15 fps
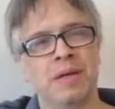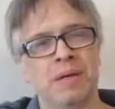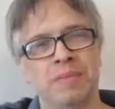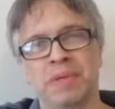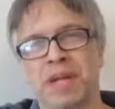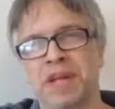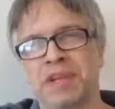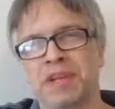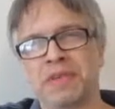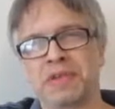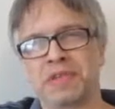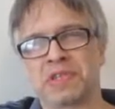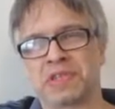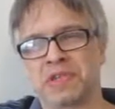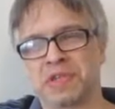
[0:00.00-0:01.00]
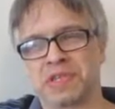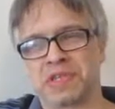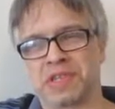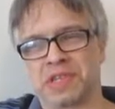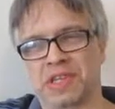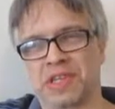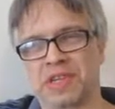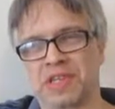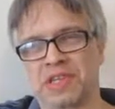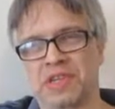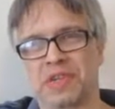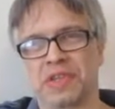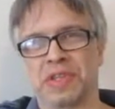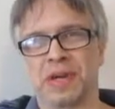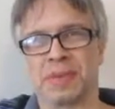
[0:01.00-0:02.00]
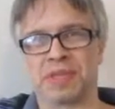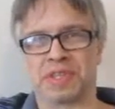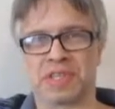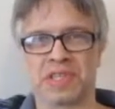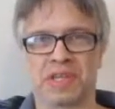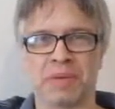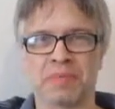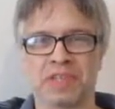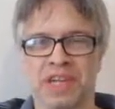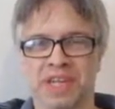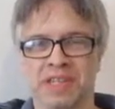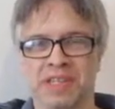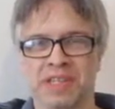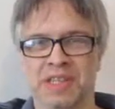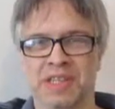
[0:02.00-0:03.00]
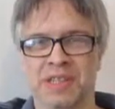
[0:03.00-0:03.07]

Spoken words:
but I had never seriously considered them as a subject.